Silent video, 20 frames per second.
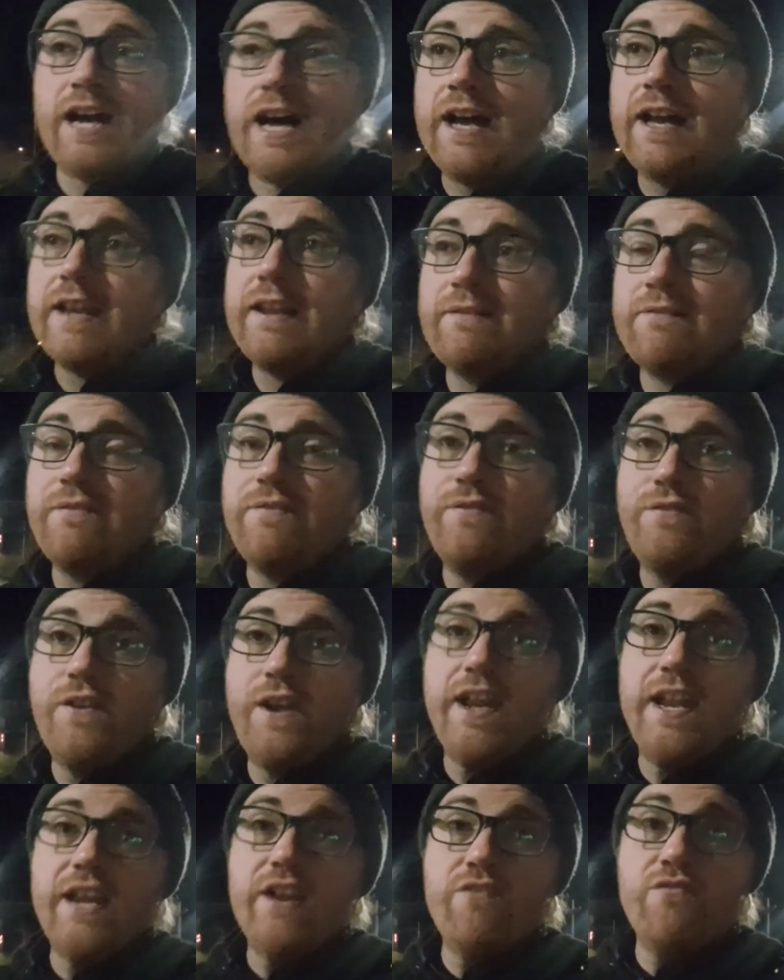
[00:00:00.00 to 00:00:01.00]
I am
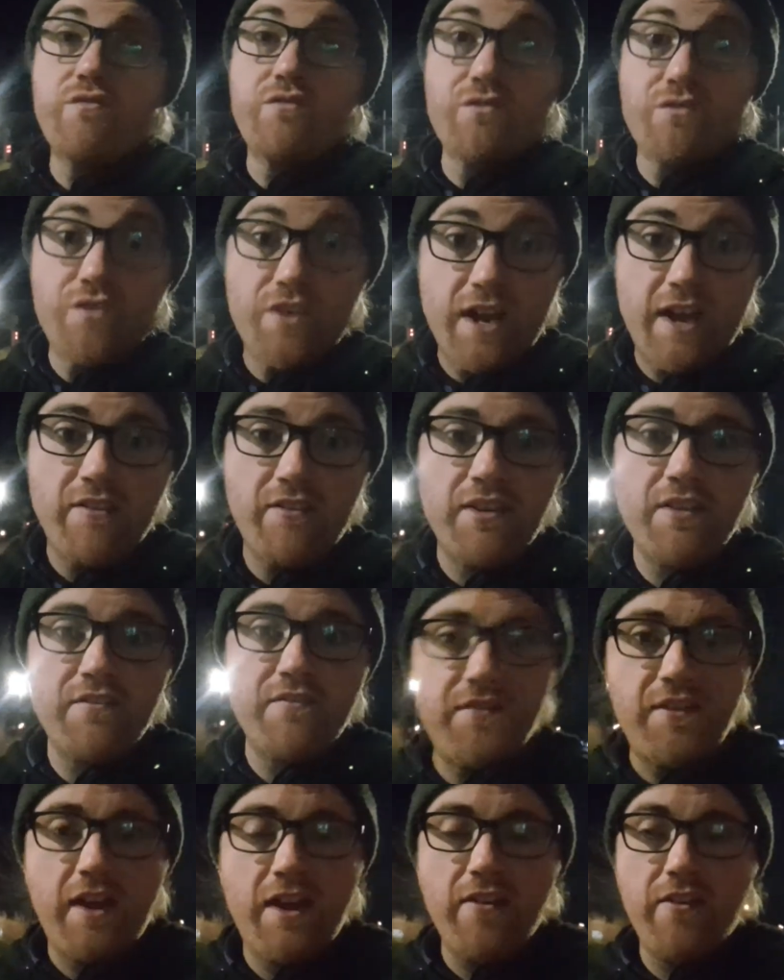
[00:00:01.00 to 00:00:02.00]
feeling very,
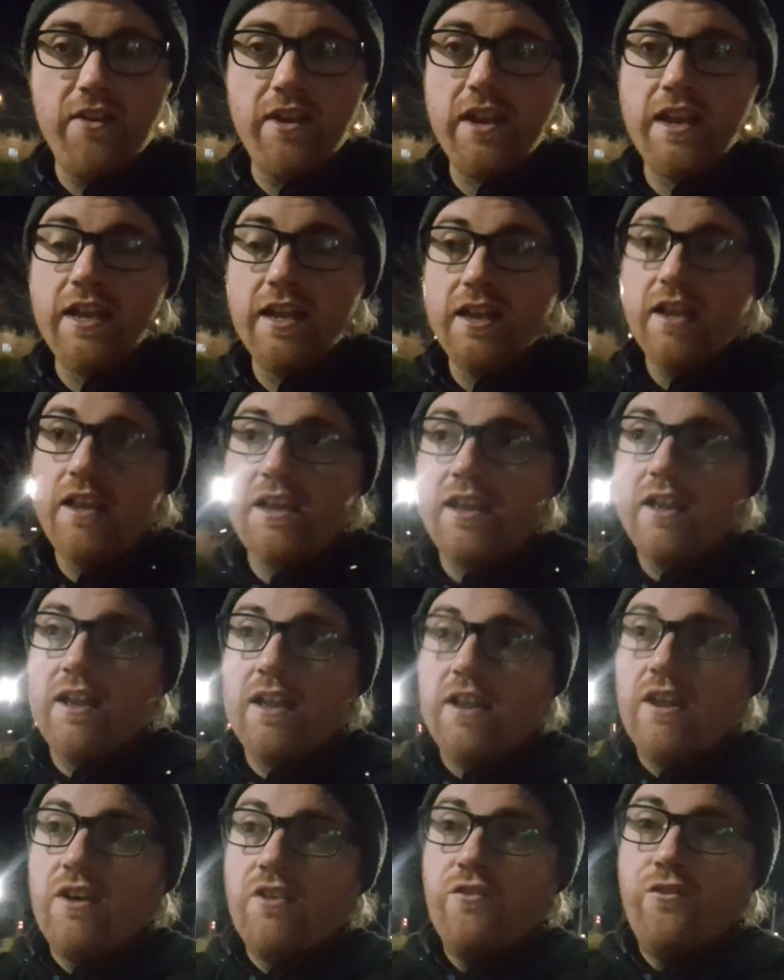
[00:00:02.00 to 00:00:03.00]
very
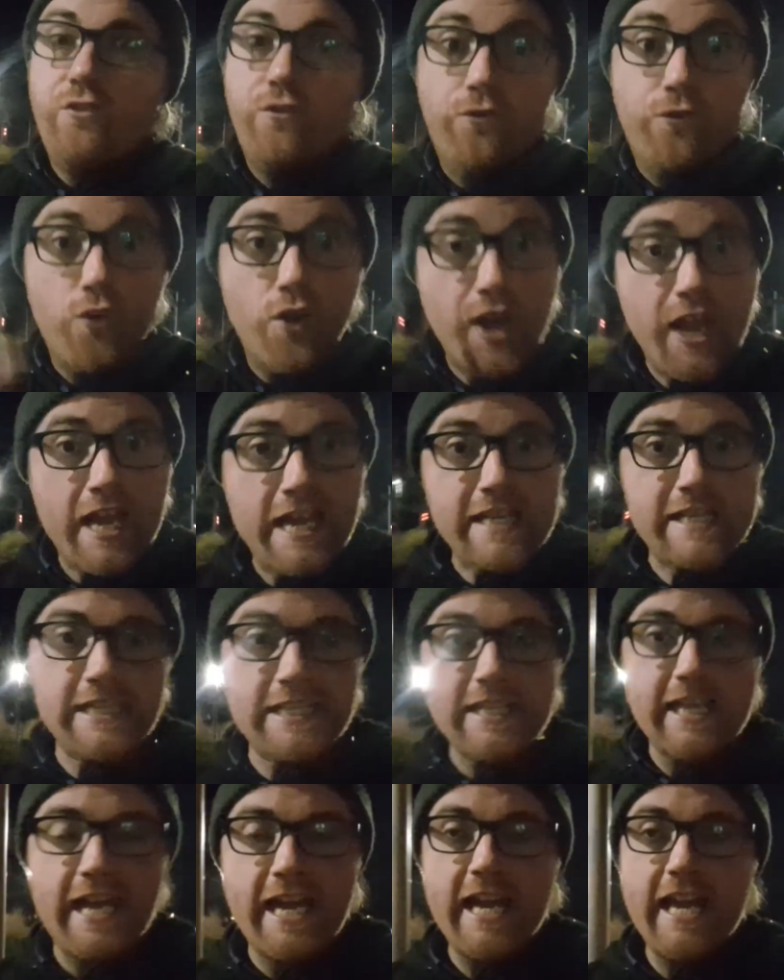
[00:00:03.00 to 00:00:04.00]
free
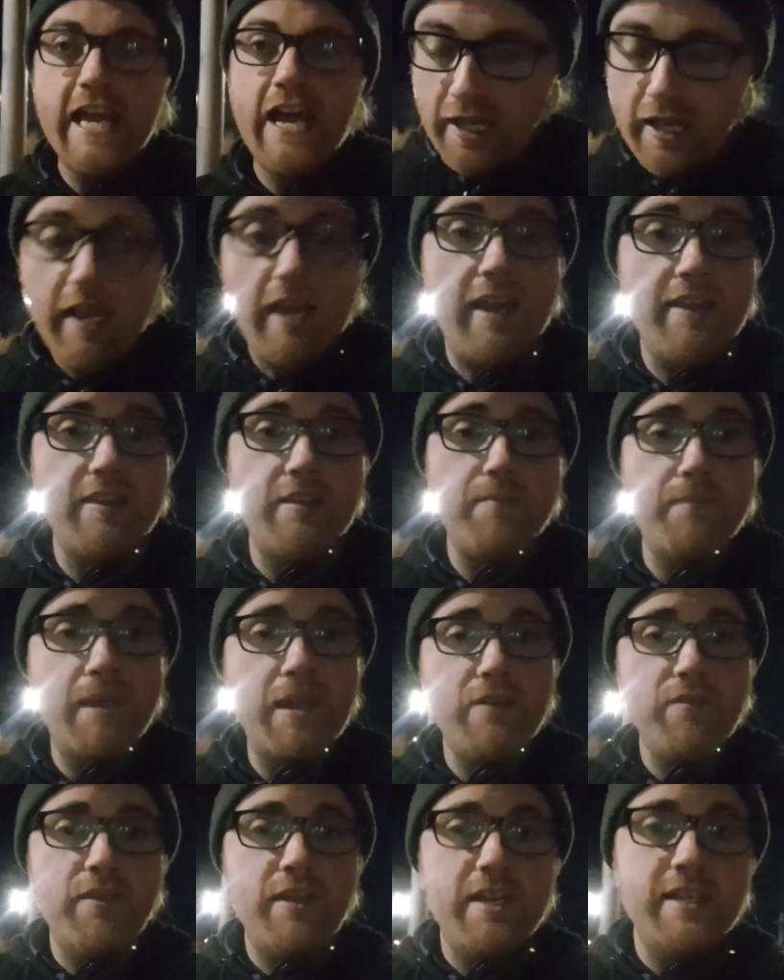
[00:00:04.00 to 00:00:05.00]
today. And the
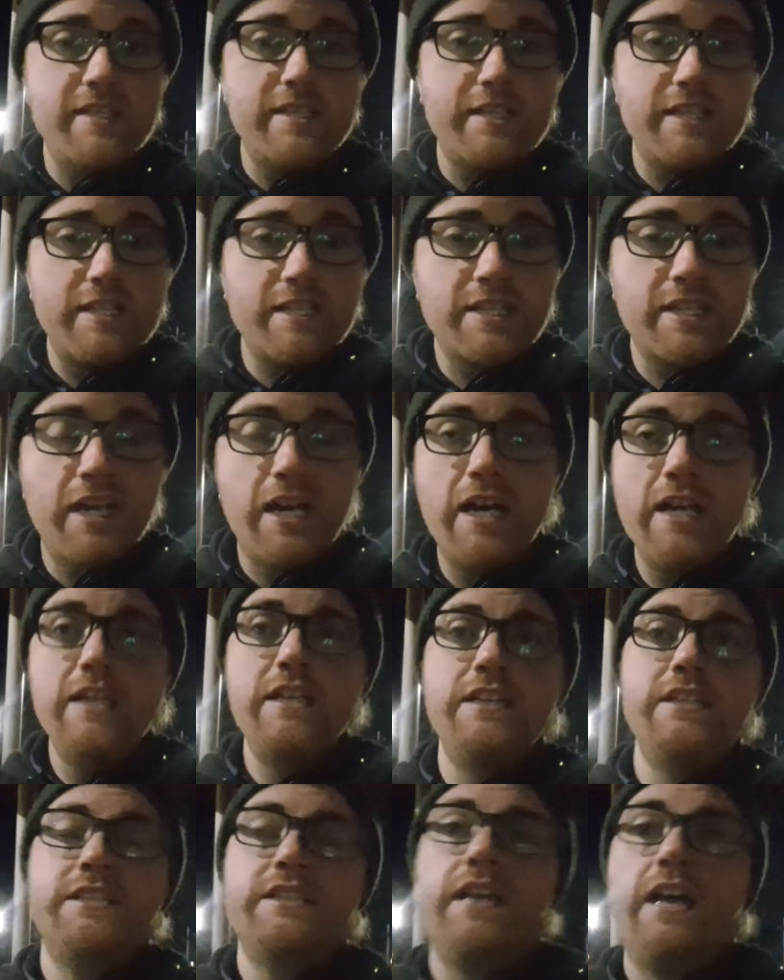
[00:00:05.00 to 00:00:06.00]
main reason is,
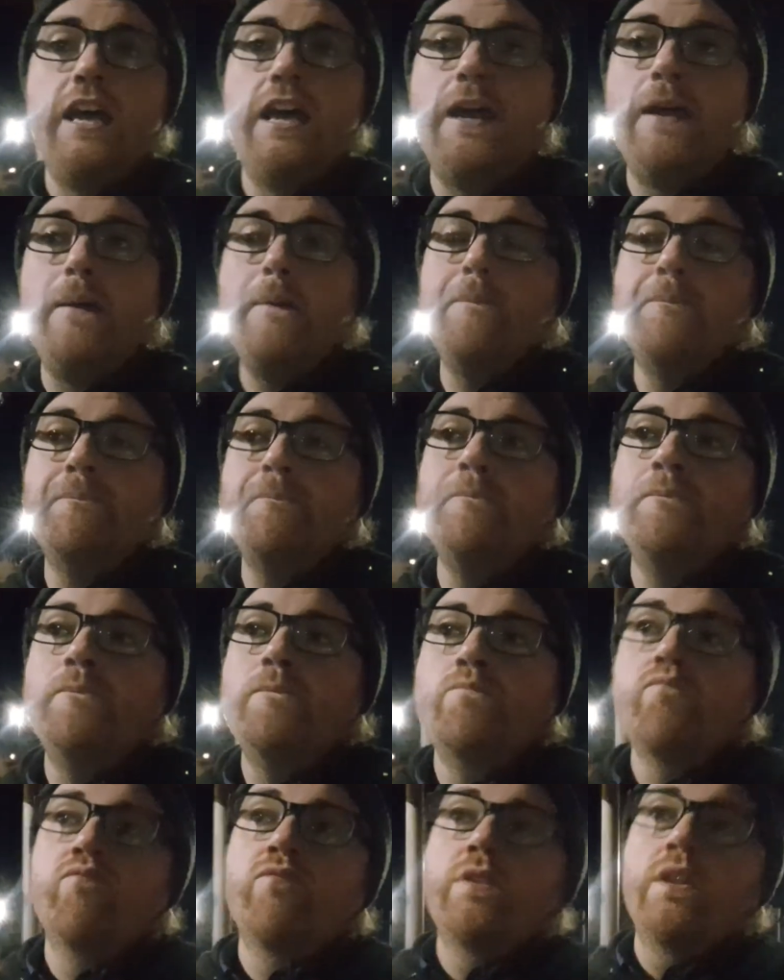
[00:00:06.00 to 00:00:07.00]
guys,
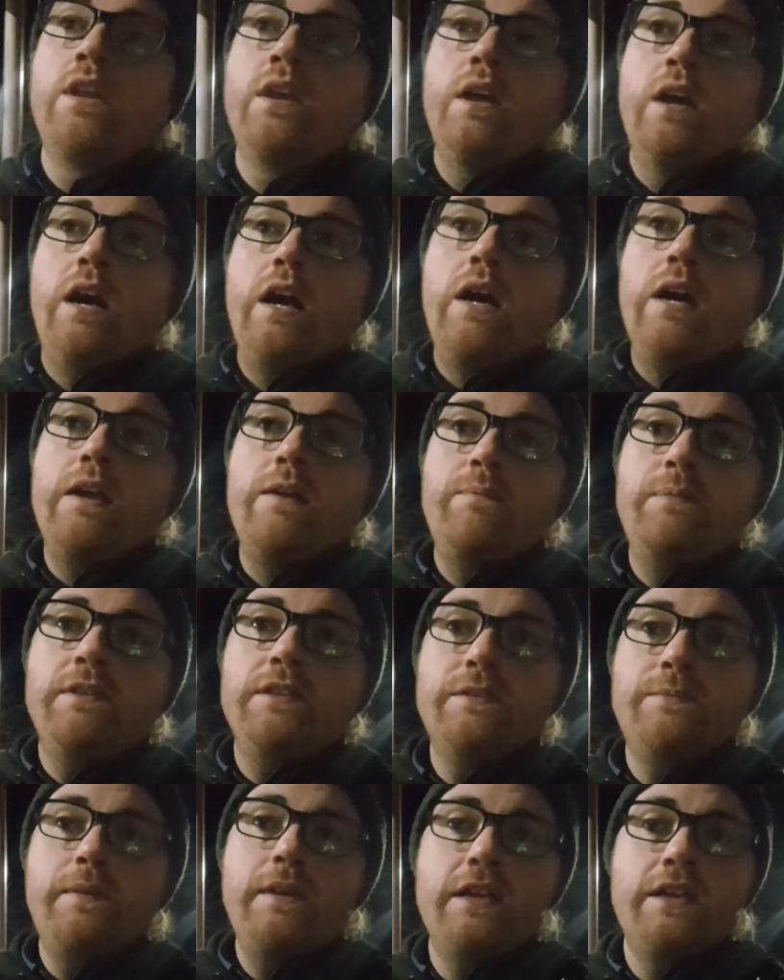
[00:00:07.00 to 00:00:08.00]
I've been
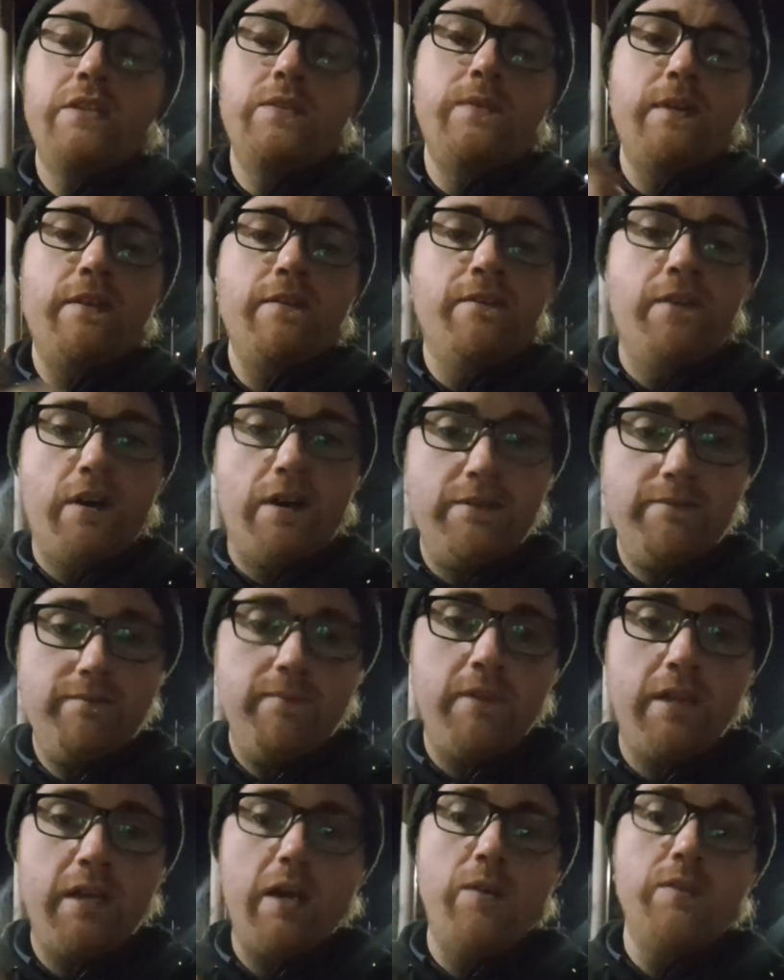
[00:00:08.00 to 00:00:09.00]
speaking to Yvonne.
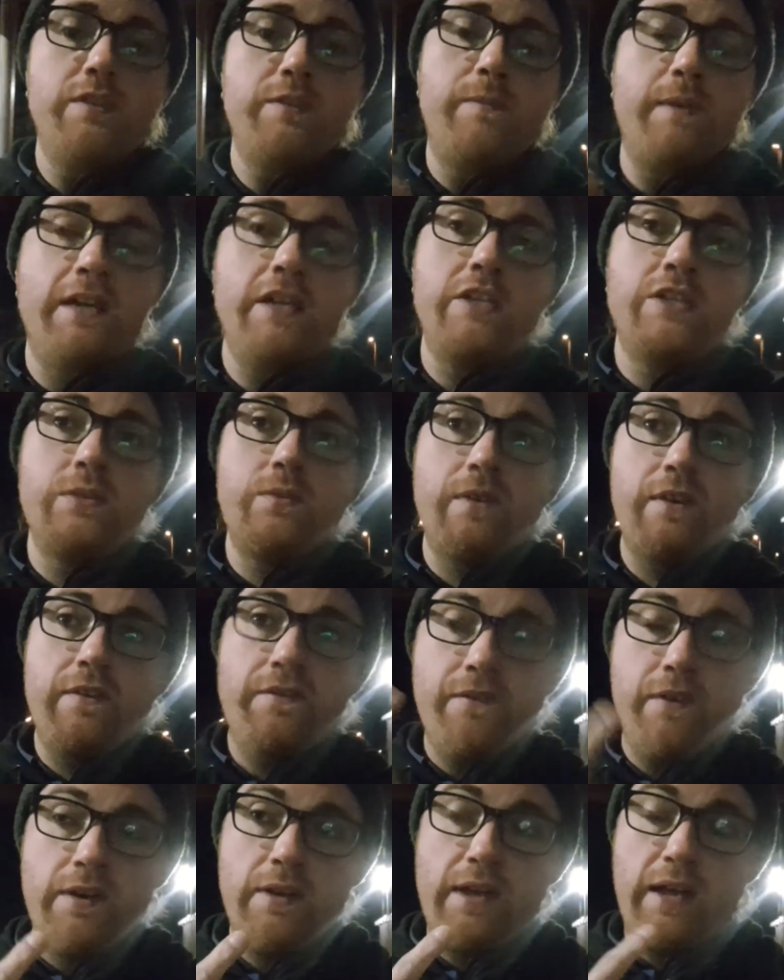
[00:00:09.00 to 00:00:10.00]
I was speaking
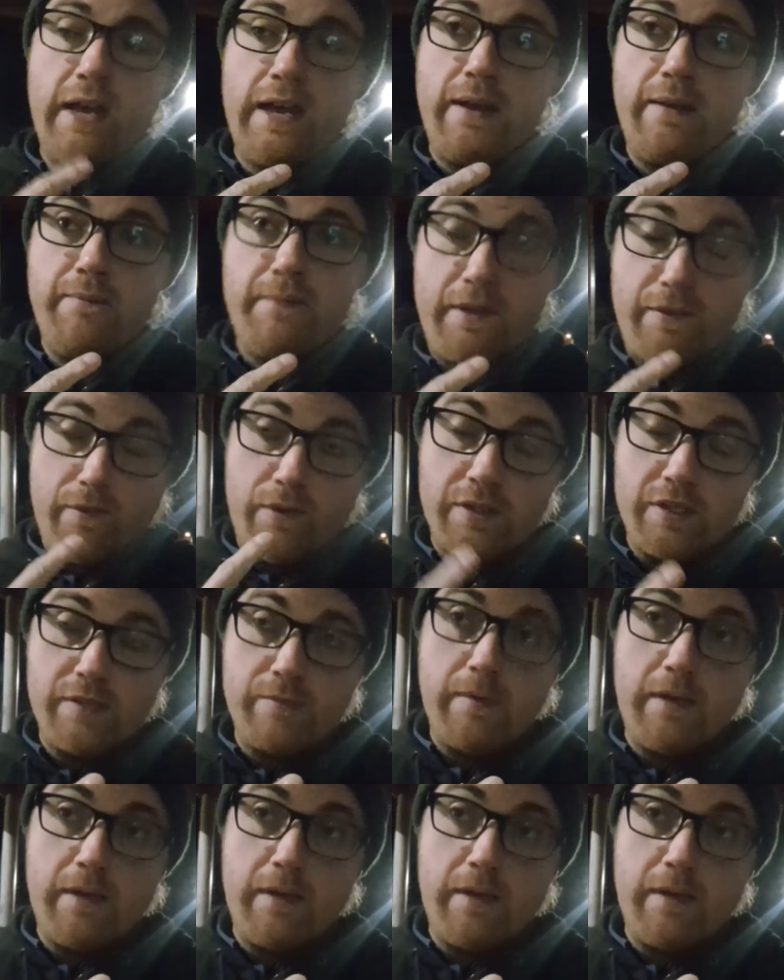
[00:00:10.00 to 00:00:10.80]
to Yvonne's